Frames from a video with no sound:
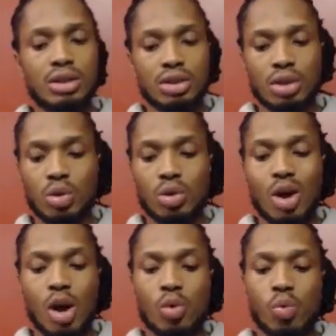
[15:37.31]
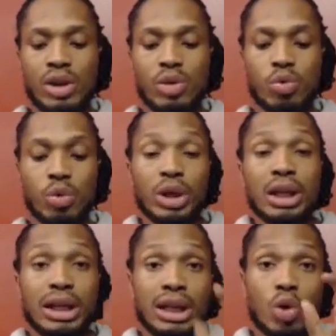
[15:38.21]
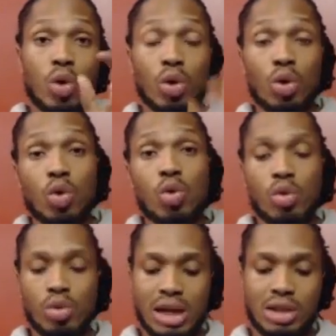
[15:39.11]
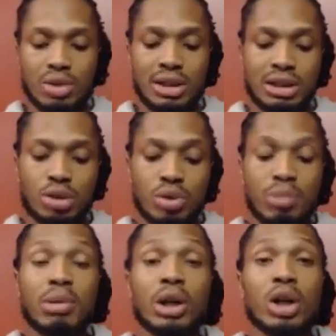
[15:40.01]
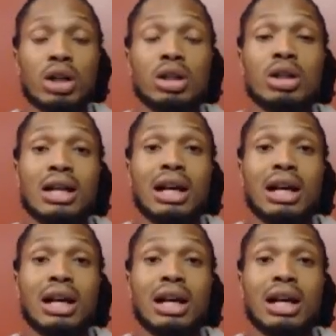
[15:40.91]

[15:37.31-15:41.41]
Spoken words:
so are we really, quote unquote, as it relates to America,